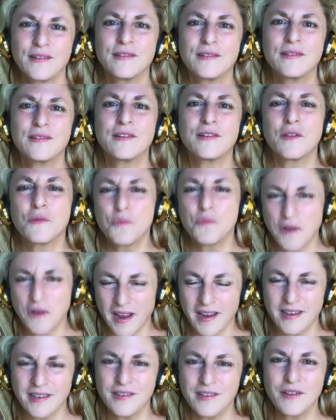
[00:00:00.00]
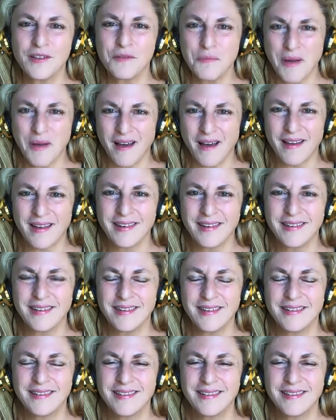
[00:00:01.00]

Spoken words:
to the brain, to the mind,